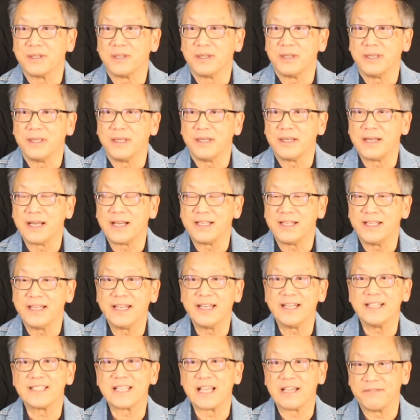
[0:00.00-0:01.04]
in
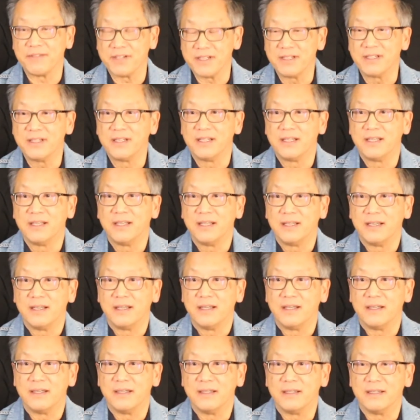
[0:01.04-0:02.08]
1987
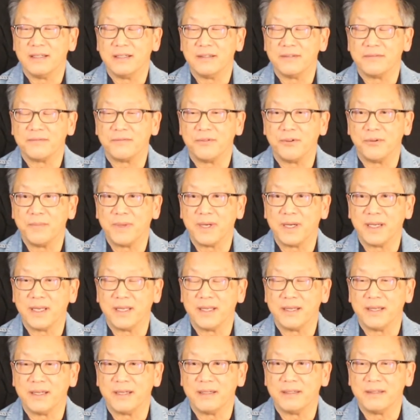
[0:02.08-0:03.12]
for my
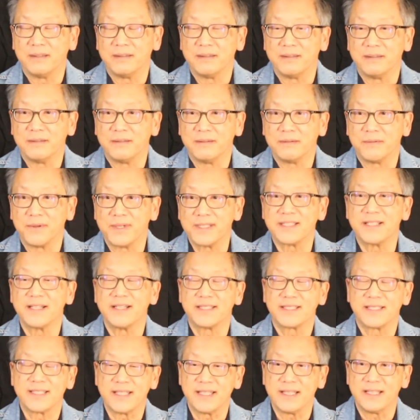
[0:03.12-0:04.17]

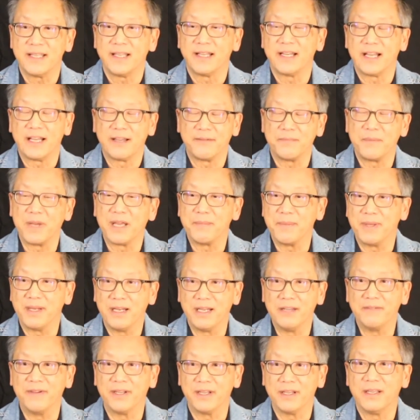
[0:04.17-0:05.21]
residency, and I've been
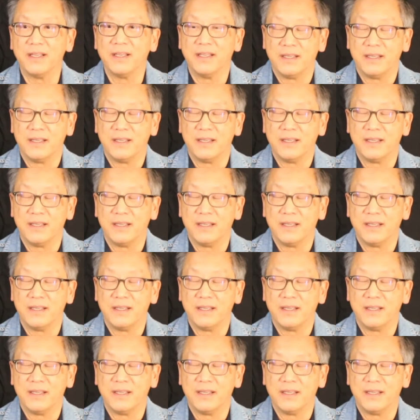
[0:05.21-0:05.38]
living